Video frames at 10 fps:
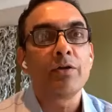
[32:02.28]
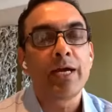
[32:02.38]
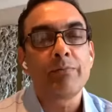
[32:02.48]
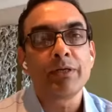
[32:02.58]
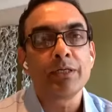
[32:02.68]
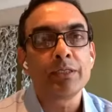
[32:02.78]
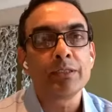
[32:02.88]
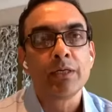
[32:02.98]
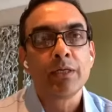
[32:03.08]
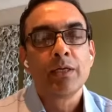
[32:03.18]
of that,
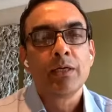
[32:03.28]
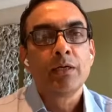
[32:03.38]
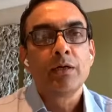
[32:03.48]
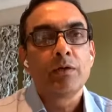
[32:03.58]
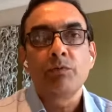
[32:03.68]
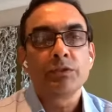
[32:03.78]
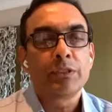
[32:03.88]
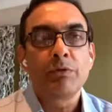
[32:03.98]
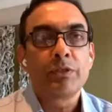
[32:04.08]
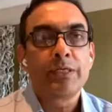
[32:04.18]
because for
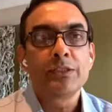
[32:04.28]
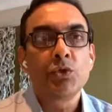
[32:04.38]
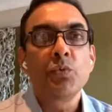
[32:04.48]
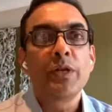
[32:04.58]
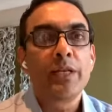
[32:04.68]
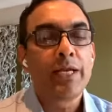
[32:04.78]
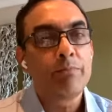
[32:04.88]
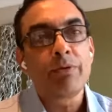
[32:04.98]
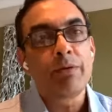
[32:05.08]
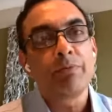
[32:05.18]
some of these, you will
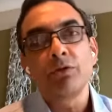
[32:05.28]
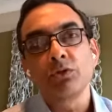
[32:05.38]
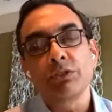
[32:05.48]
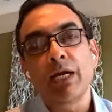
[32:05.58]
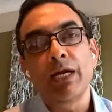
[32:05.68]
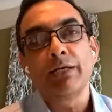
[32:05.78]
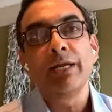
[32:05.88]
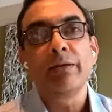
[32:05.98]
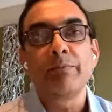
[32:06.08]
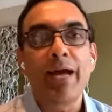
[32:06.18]
need people to start
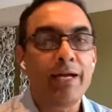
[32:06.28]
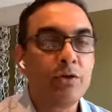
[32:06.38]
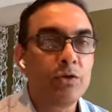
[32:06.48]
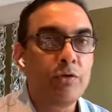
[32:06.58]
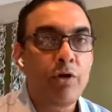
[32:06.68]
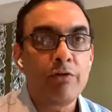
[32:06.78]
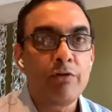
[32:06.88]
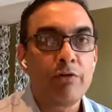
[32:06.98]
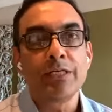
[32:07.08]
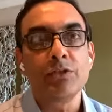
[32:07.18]
getting back into their
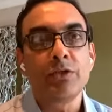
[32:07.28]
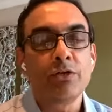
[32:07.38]
offices. You